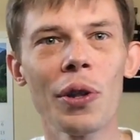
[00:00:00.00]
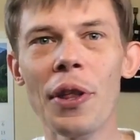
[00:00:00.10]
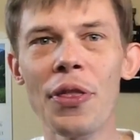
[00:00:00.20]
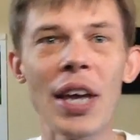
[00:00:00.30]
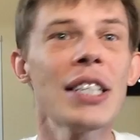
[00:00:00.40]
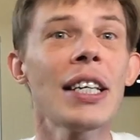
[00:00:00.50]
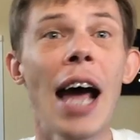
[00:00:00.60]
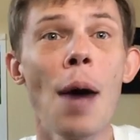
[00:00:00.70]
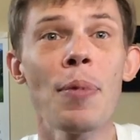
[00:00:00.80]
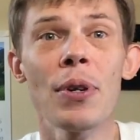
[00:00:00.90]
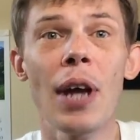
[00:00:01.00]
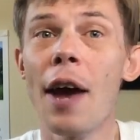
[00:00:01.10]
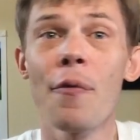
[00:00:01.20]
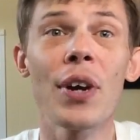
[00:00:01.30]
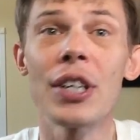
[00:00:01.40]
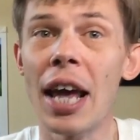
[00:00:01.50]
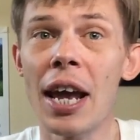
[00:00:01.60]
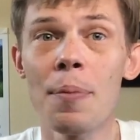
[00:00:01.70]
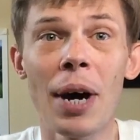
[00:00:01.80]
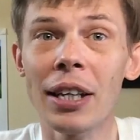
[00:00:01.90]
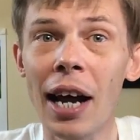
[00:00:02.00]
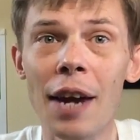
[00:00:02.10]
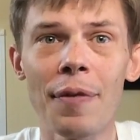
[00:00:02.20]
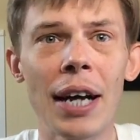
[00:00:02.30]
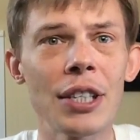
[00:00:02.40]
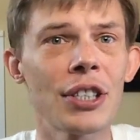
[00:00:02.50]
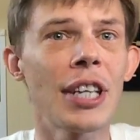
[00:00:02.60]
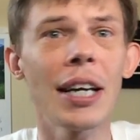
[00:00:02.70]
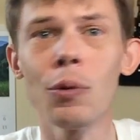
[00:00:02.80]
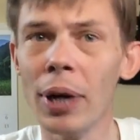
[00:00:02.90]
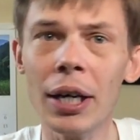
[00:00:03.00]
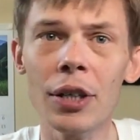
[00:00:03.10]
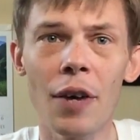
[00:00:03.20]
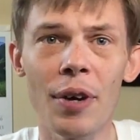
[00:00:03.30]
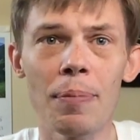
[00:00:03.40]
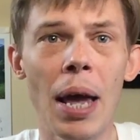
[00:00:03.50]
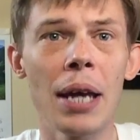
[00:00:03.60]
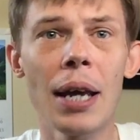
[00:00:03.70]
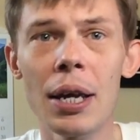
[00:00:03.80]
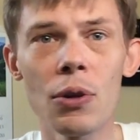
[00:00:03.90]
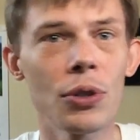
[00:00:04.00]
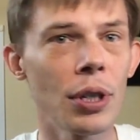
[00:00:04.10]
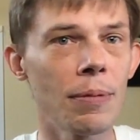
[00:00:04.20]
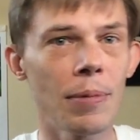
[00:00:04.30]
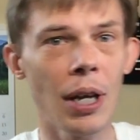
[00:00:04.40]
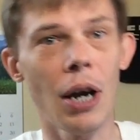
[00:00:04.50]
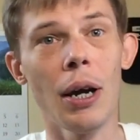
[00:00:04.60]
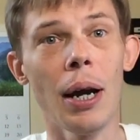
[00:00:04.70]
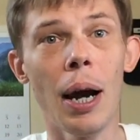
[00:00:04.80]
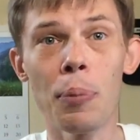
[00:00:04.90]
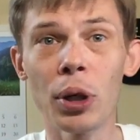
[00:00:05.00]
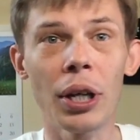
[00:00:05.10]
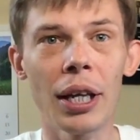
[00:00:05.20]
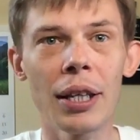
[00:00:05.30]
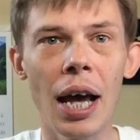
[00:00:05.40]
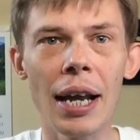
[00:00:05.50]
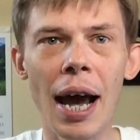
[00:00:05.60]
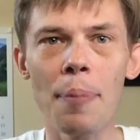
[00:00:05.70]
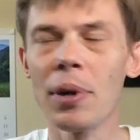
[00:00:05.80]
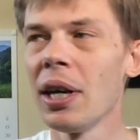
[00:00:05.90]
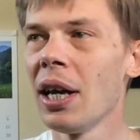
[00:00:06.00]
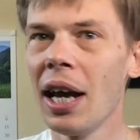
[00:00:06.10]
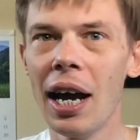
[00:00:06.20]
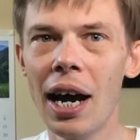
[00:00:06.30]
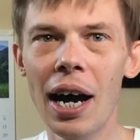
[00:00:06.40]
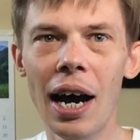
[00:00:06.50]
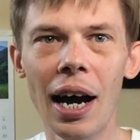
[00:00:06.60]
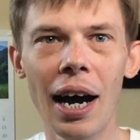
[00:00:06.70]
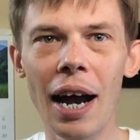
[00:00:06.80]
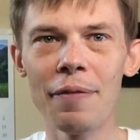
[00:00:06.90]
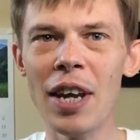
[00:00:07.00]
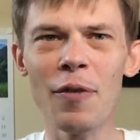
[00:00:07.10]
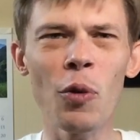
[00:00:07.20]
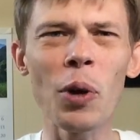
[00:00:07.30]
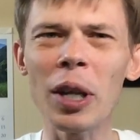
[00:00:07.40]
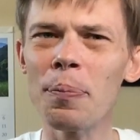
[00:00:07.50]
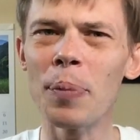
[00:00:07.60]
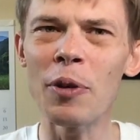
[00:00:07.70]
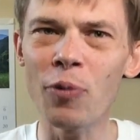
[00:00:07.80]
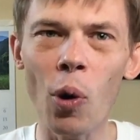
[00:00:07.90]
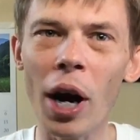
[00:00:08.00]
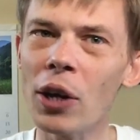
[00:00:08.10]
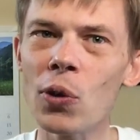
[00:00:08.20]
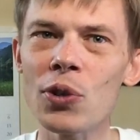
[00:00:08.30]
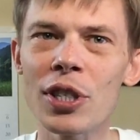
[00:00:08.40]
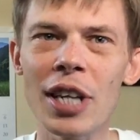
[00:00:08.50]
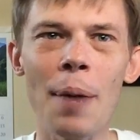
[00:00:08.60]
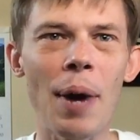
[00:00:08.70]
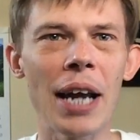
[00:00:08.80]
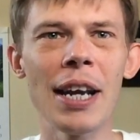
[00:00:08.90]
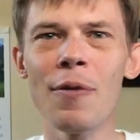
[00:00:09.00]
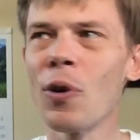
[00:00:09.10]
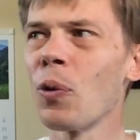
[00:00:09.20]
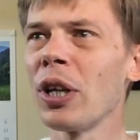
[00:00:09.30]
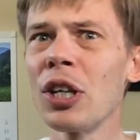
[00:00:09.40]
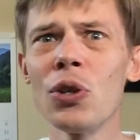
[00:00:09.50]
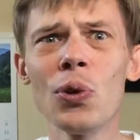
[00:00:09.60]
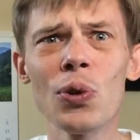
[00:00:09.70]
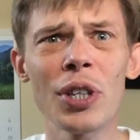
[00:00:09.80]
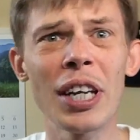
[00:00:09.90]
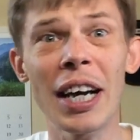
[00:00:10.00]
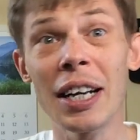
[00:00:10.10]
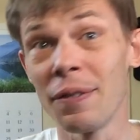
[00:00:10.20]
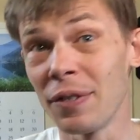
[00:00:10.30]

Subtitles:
the things that happen every day in my life. I just take a record of it and I use it, put it in that app. I've never really, before I used this app, I never really used any kind